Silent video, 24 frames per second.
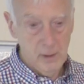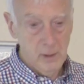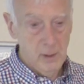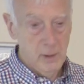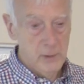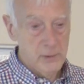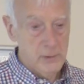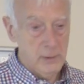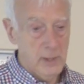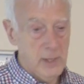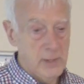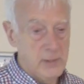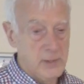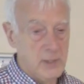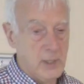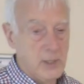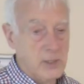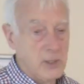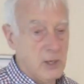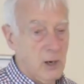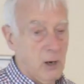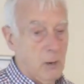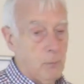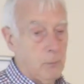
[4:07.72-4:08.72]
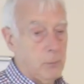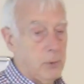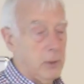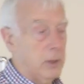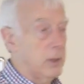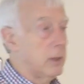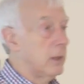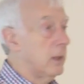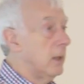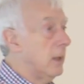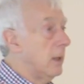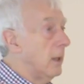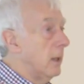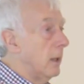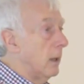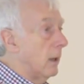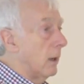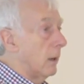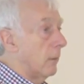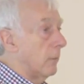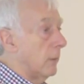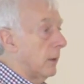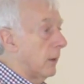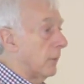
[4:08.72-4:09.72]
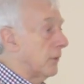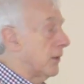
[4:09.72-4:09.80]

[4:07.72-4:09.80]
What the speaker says: So here's an example of